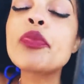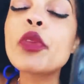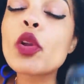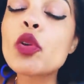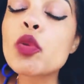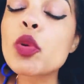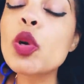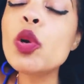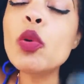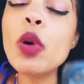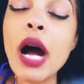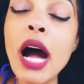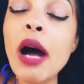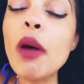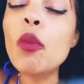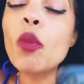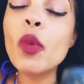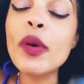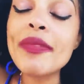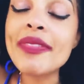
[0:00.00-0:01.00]
Grew
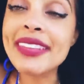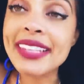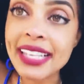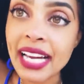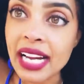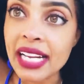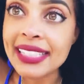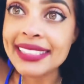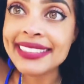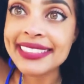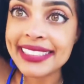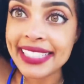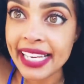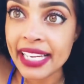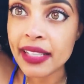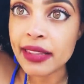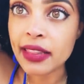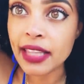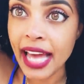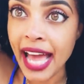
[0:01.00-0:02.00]
up with guns
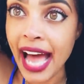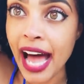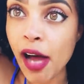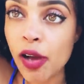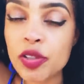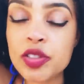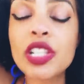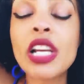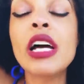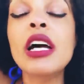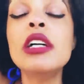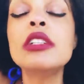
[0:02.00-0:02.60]
in the house